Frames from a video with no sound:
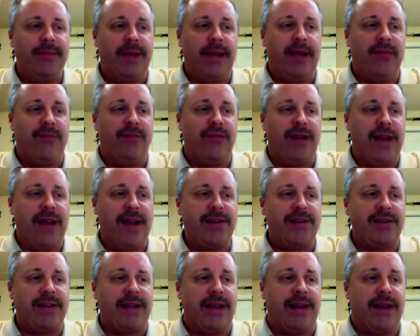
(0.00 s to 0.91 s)

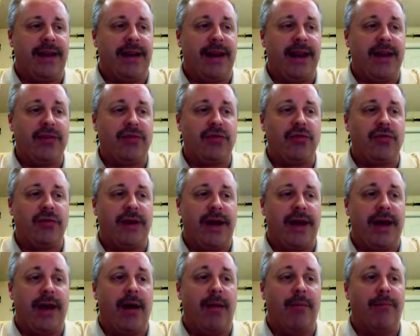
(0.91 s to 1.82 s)
Invest in an extra
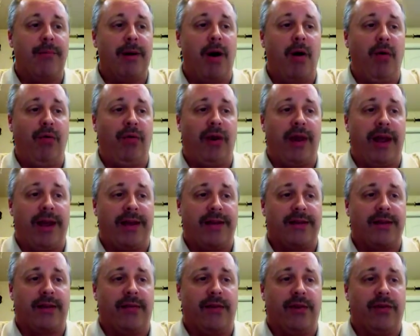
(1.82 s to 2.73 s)
day on both
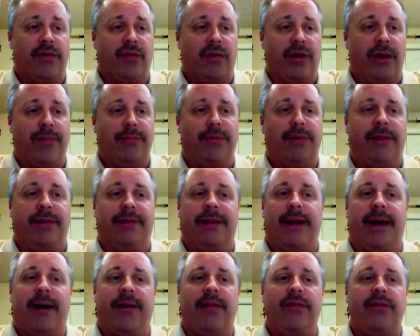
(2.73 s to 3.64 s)
legs of the trip to
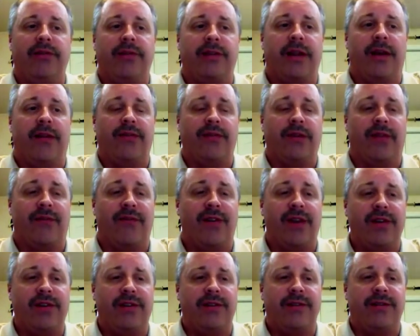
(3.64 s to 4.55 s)
allow yourself
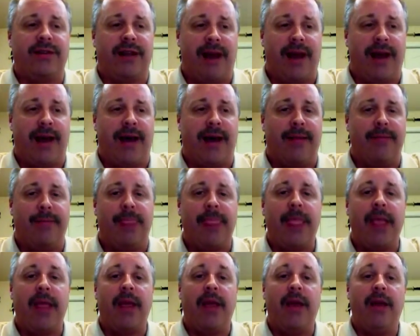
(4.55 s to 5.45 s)
sufficient time
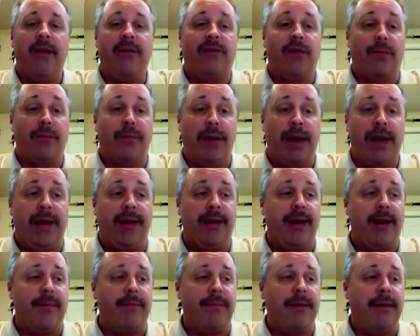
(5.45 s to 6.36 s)
for
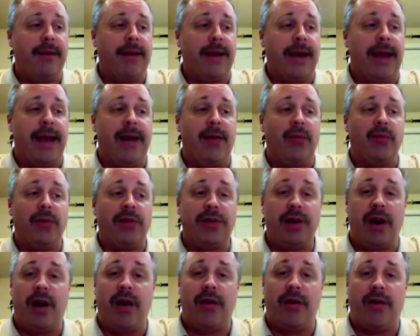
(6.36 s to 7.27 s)
pickup and
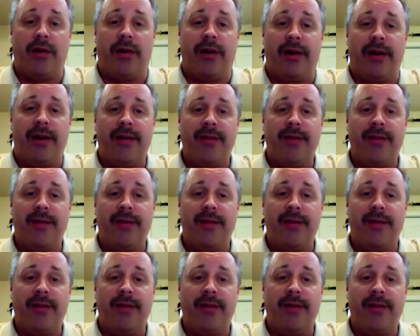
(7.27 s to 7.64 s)
return.